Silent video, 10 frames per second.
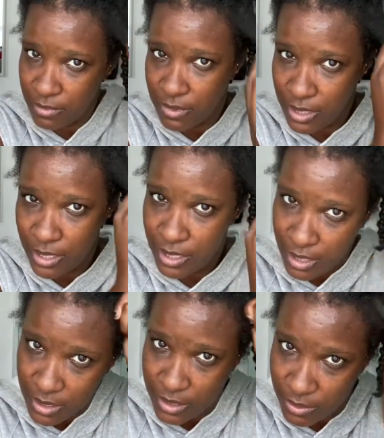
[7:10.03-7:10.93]
All right,
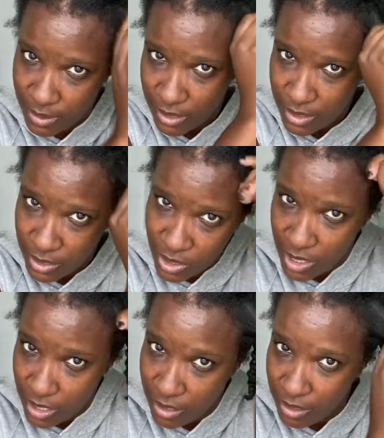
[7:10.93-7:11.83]
so we got the
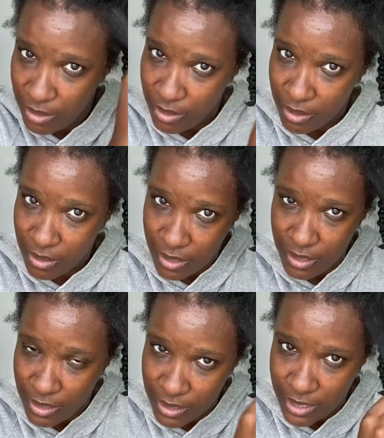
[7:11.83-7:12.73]
gel on
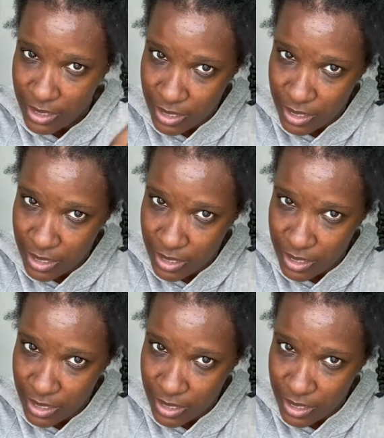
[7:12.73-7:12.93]
it.